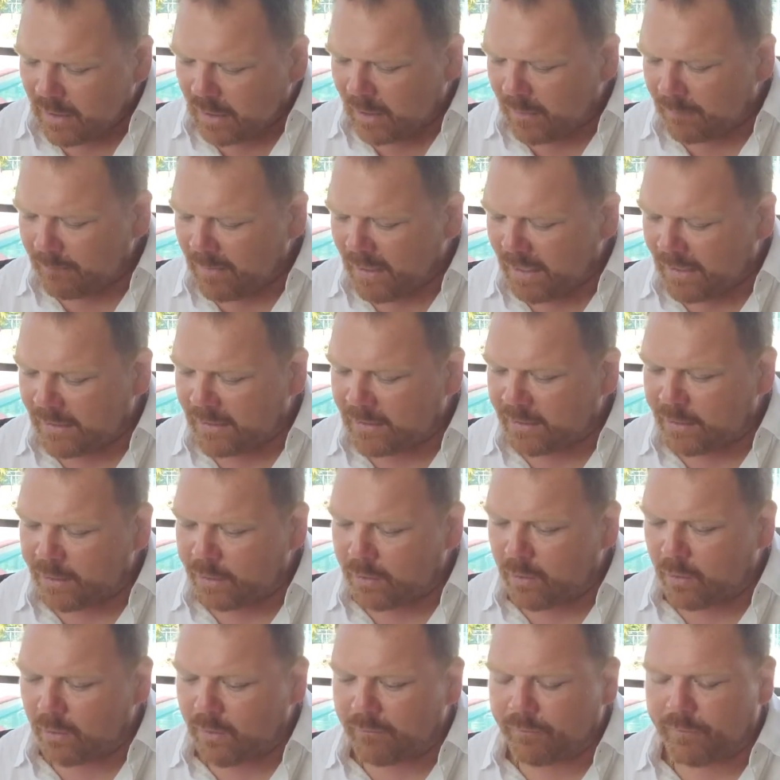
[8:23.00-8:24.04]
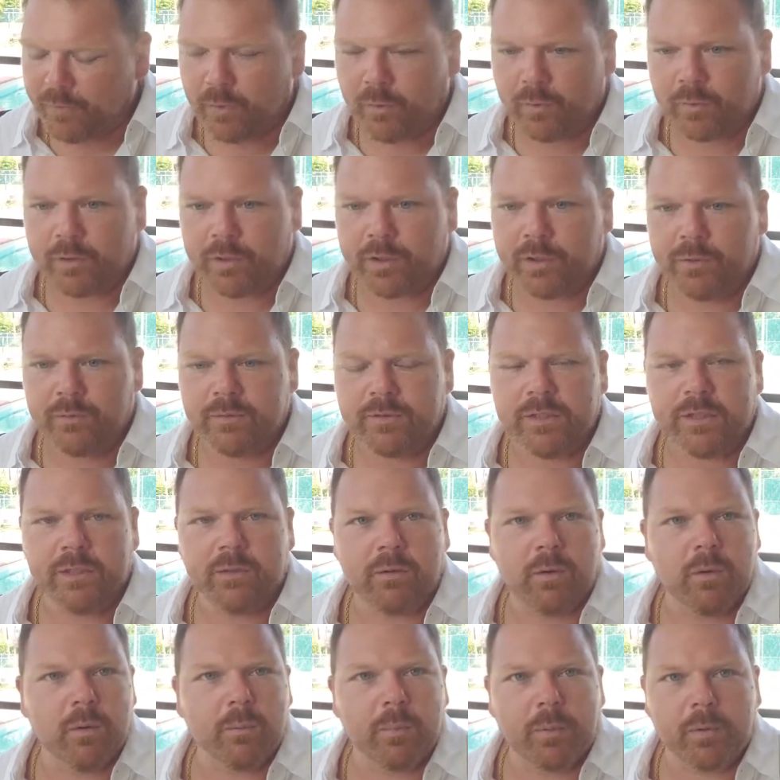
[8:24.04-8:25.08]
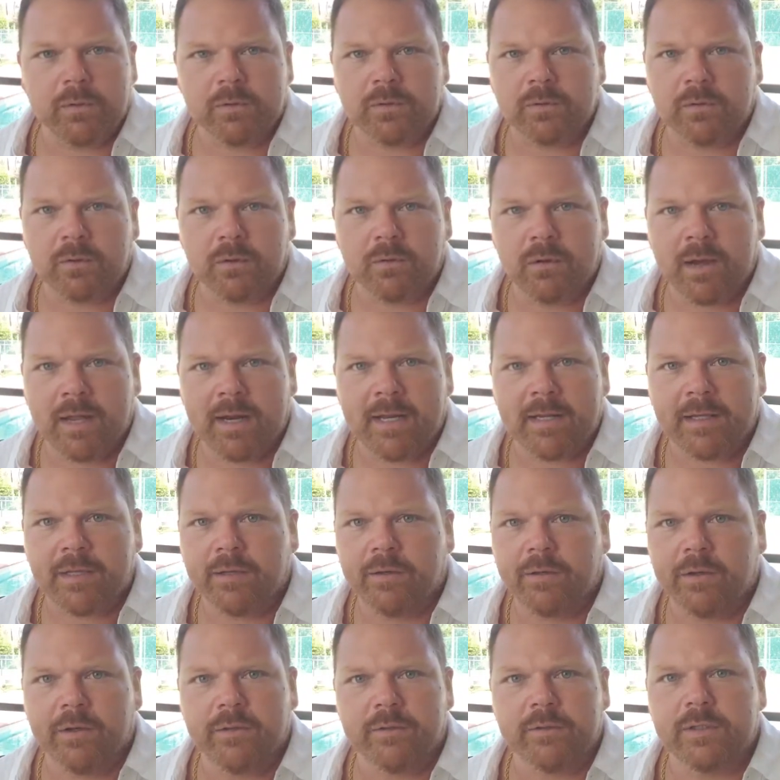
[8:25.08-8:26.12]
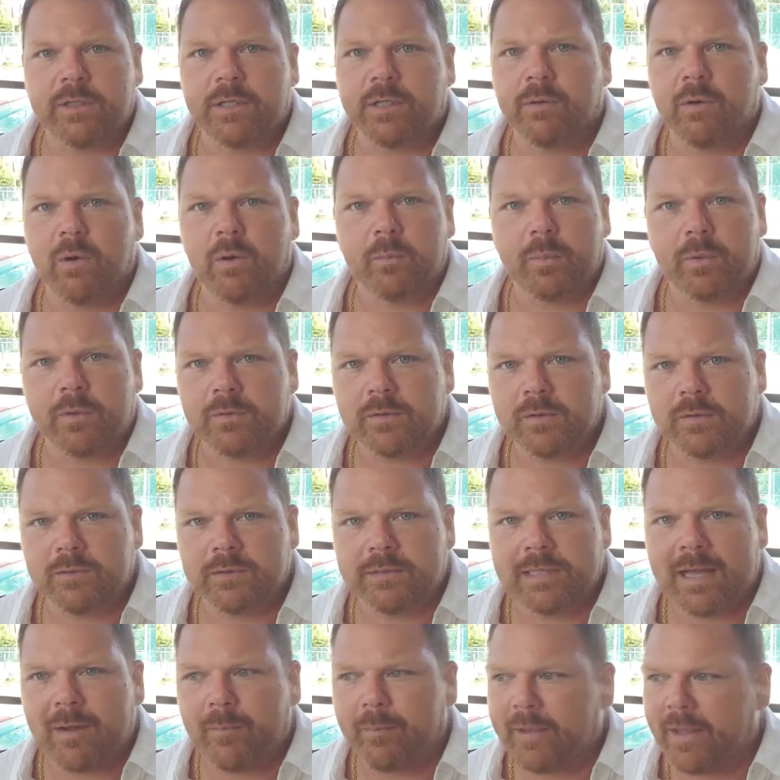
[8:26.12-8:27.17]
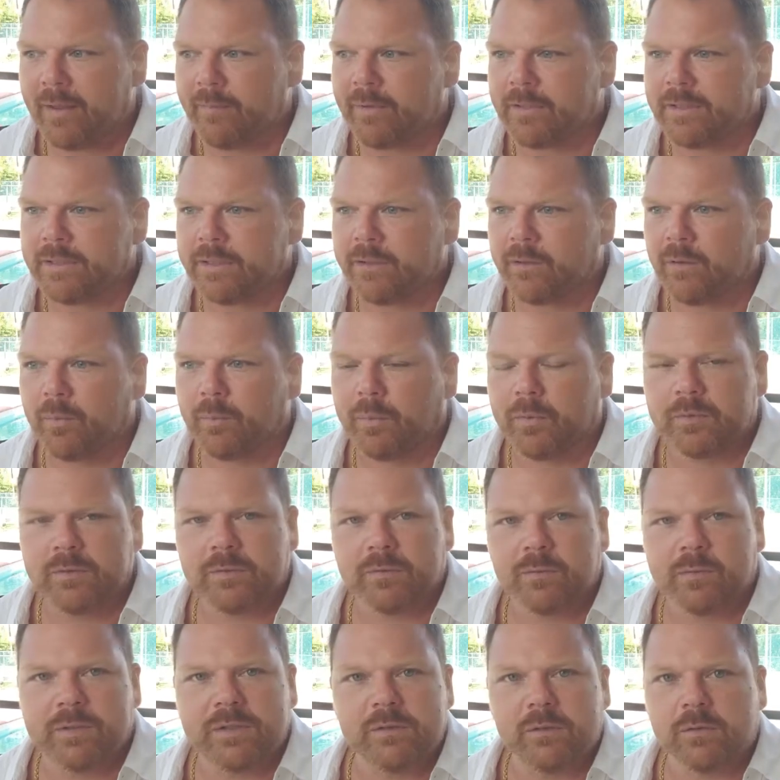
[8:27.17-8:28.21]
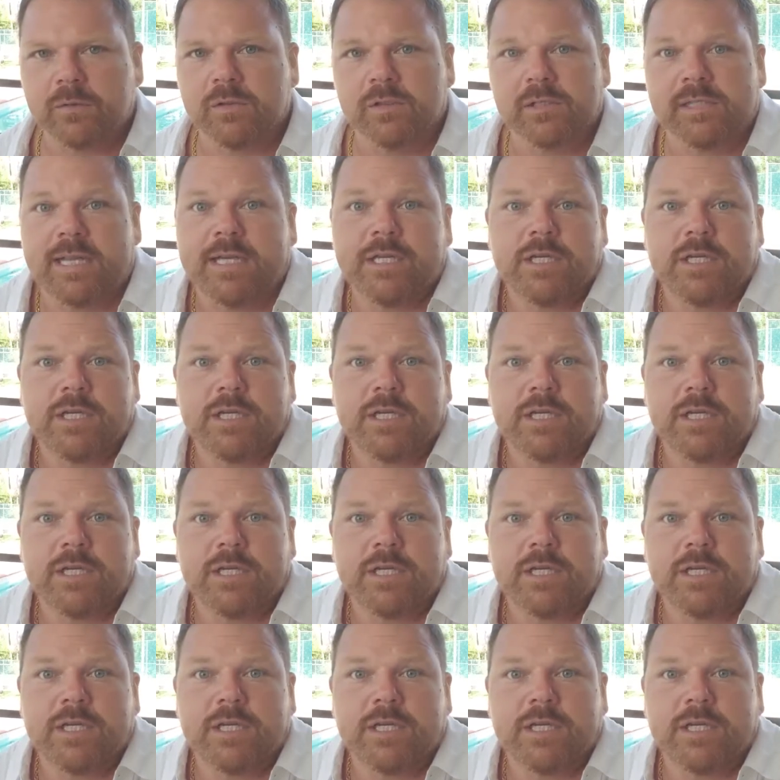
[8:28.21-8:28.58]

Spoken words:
And if you're using your own personal credit and you're using your own personal down payments and your own personal resources,